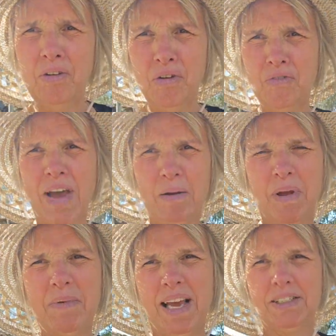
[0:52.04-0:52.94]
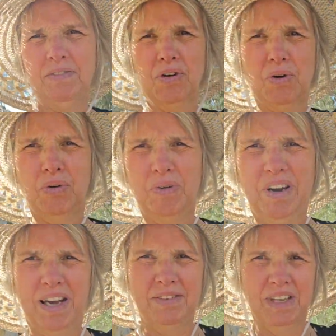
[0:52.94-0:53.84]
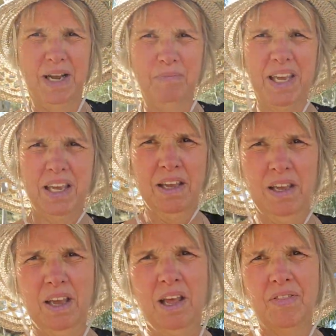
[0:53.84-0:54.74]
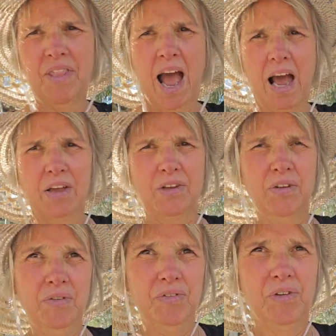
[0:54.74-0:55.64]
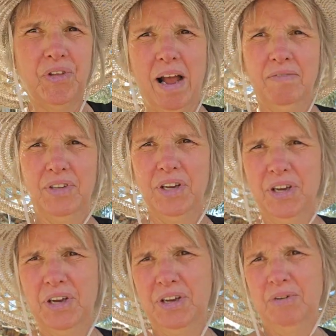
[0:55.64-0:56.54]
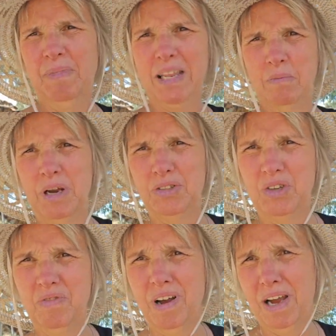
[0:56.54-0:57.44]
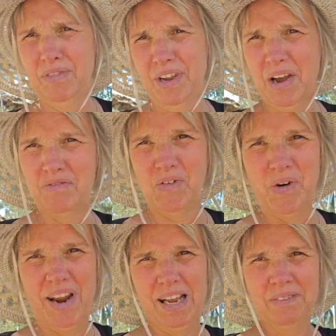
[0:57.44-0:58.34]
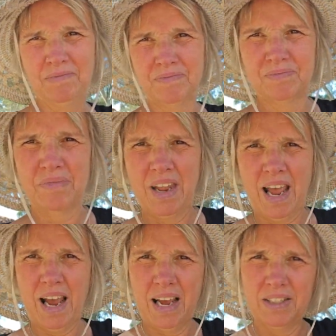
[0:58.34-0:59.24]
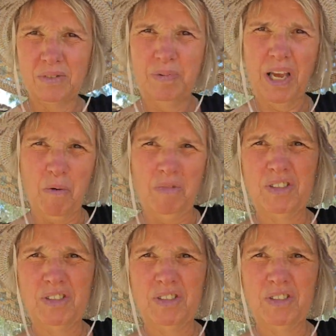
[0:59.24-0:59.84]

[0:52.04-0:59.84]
who've had maybe had difficult lives like me that you just have to make the most of life and go for it and become